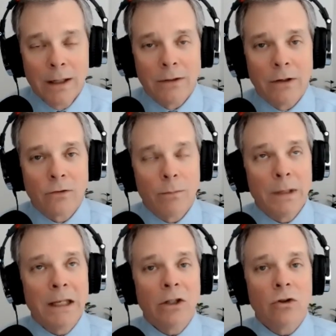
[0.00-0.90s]
Doesn't
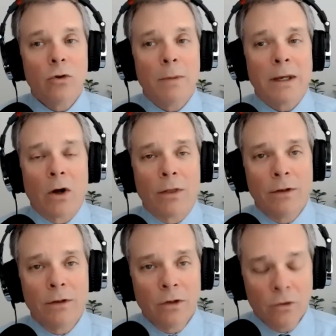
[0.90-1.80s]
mean you make all the
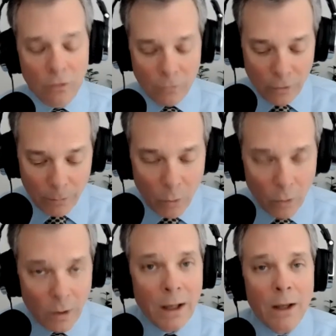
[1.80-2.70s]
decisions for the
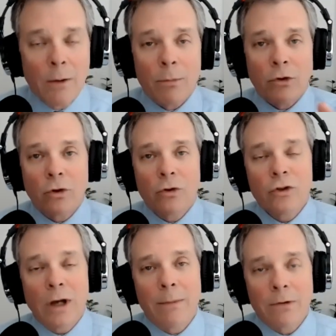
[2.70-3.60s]
board, but your
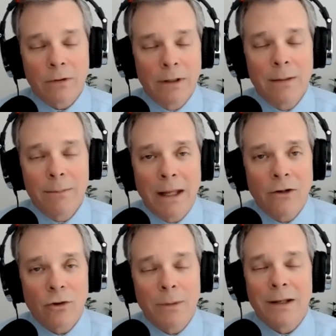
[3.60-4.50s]
job is to lead and manage them.